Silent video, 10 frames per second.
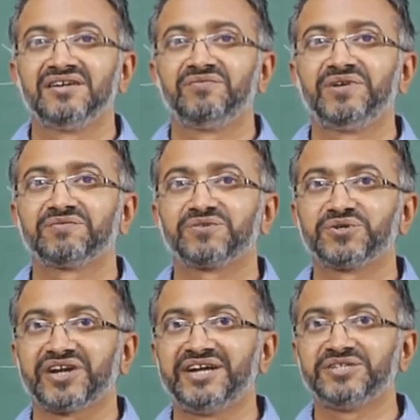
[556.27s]
we have to
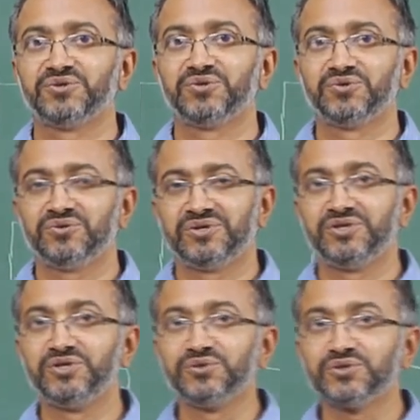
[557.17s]
try to
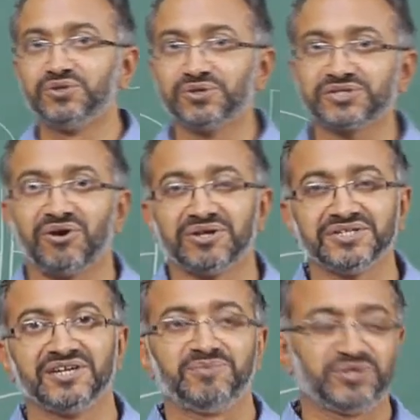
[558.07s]
use those
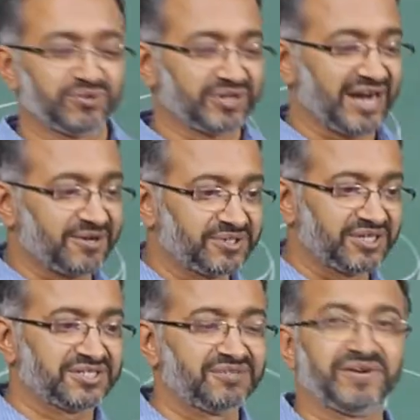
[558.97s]
concepts to try to
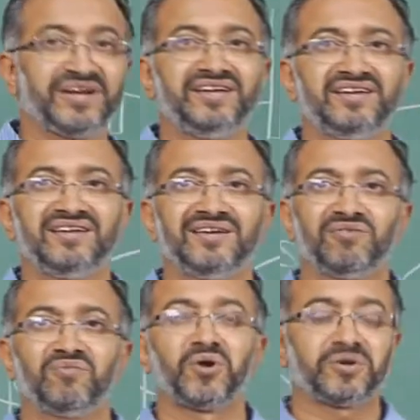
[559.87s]
justify
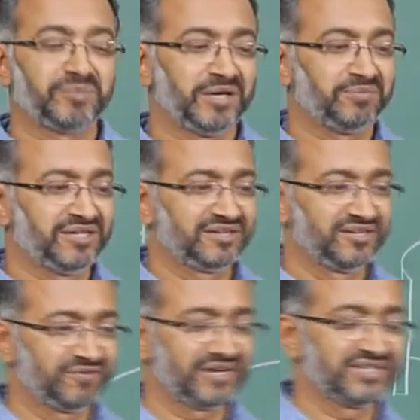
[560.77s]
what may be the
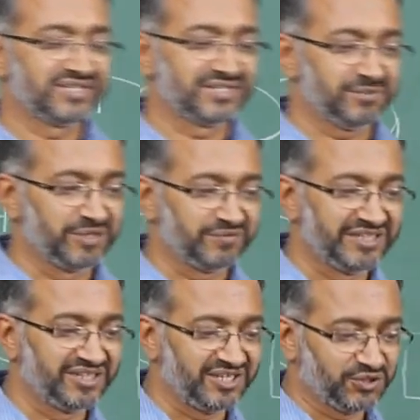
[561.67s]
differences
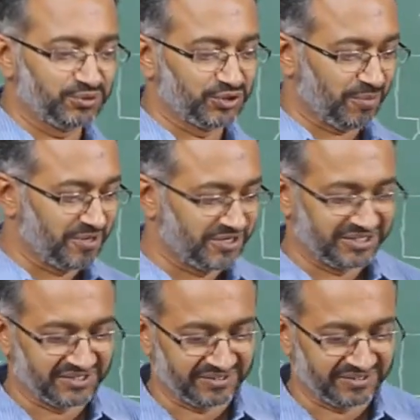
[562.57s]
between these two geometries.